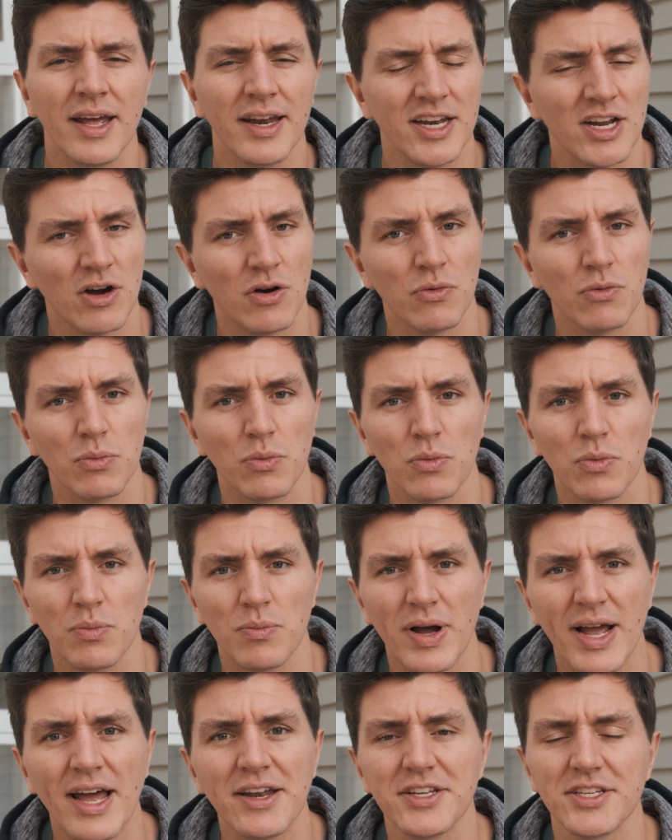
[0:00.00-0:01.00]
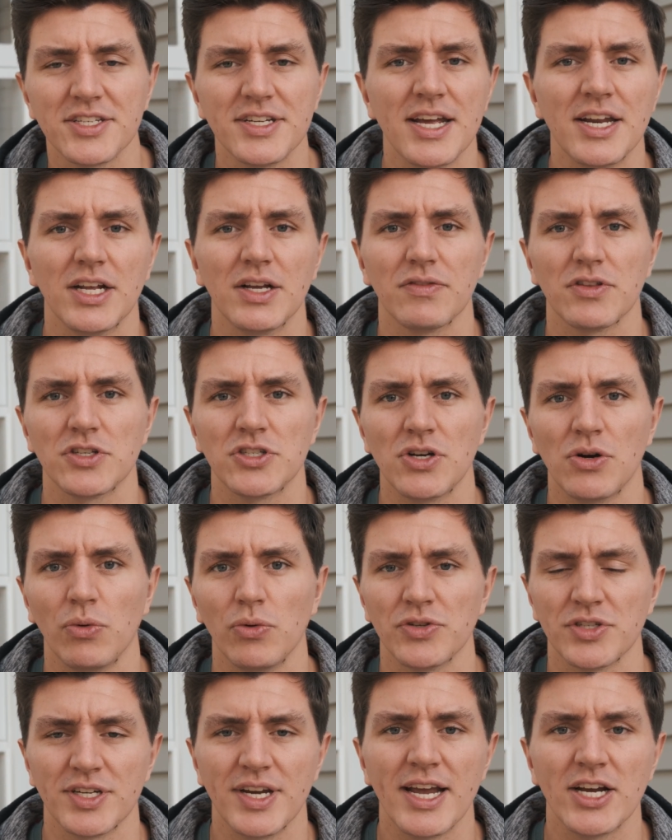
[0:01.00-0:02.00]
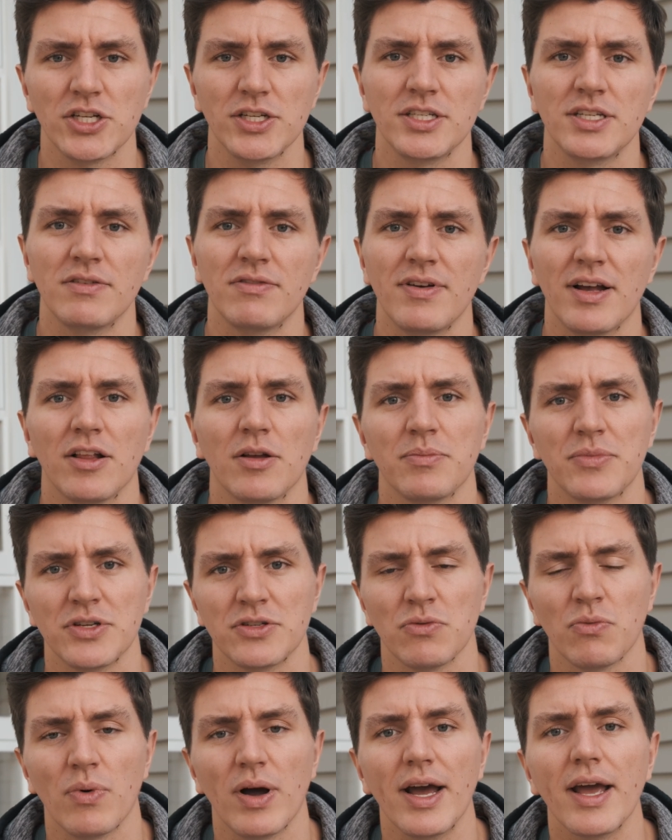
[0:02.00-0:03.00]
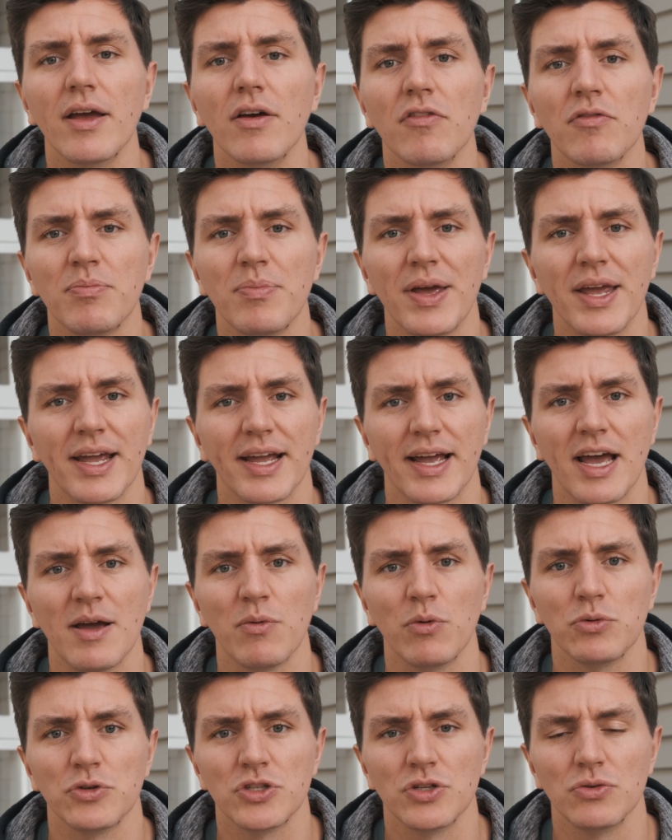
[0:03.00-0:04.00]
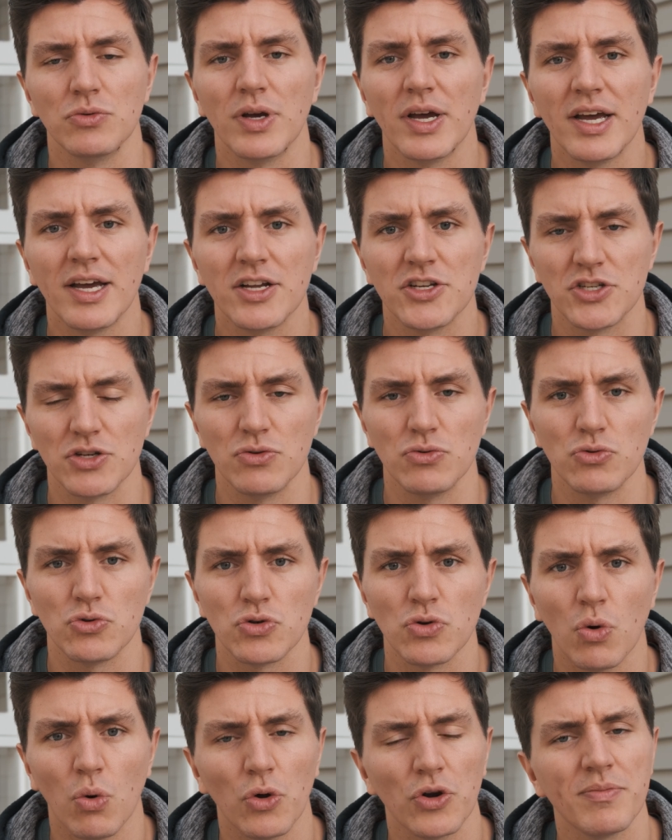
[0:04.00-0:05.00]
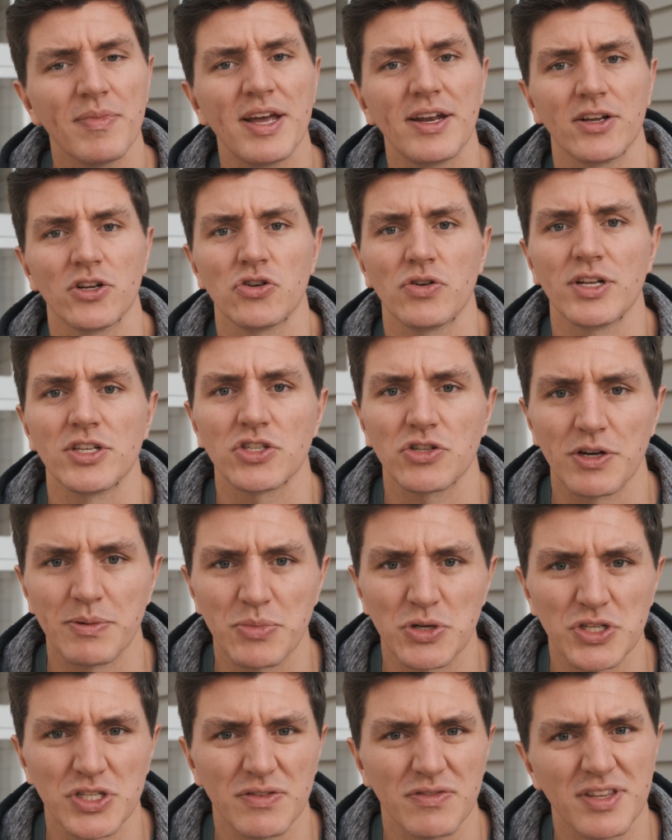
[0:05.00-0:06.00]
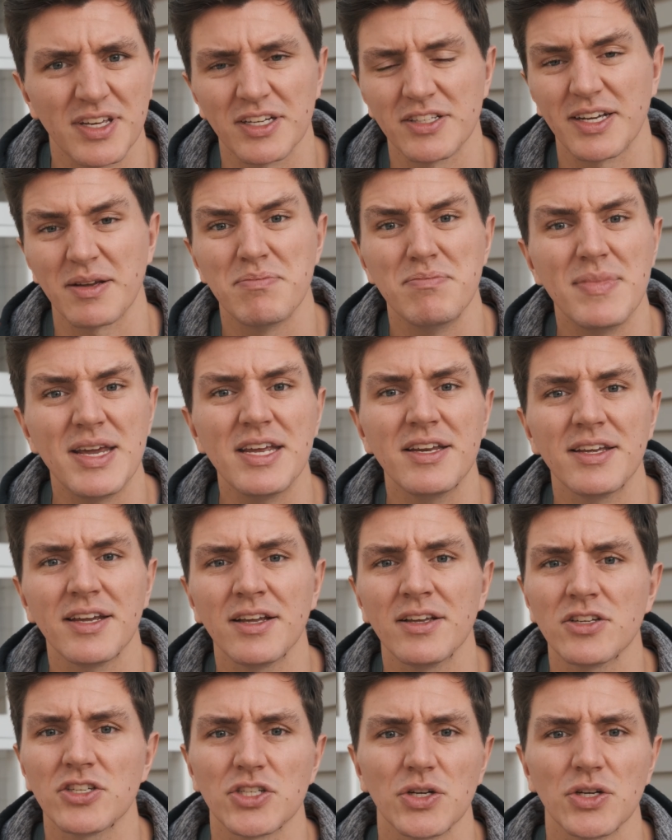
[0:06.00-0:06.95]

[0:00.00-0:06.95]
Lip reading: Now, my understanding of the tool is it actually developed as a way of being able to do automatic transcriptions of things like meetings.